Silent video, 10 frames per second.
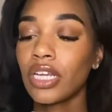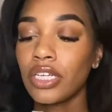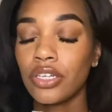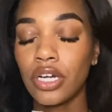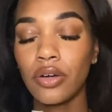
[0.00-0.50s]

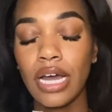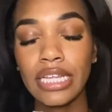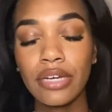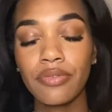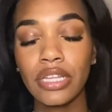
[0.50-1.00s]
You know, I
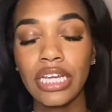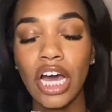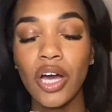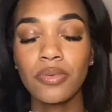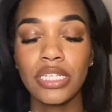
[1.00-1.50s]
think it really
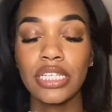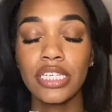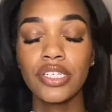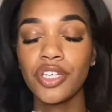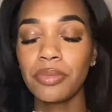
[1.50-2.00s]
helps.
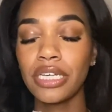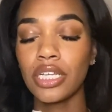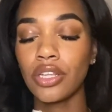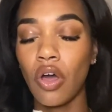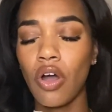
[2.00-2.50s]
This took me a
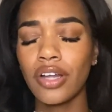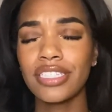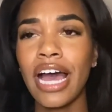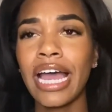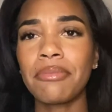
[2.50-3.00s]
long
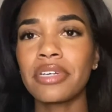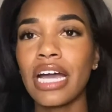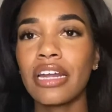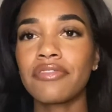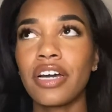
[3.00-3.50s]
time to
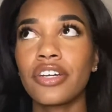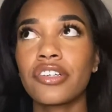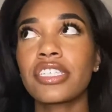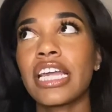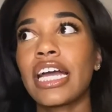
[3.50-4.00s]
kind of
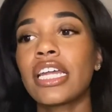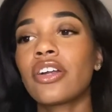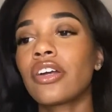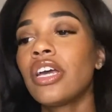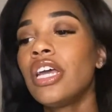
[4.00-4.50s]
understand,
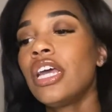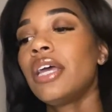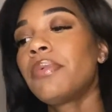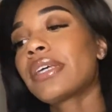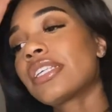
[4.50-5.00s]
or
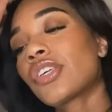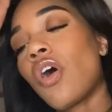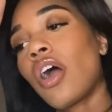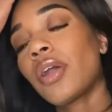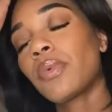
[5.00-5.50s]
because it's
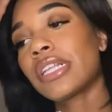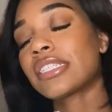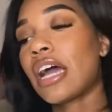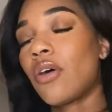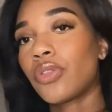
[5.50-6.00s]
hard when it's
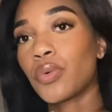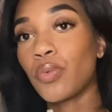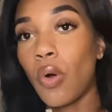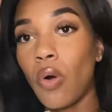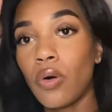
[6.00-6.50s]
not on the
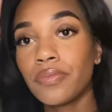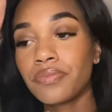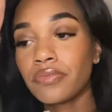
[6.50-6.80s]
roll.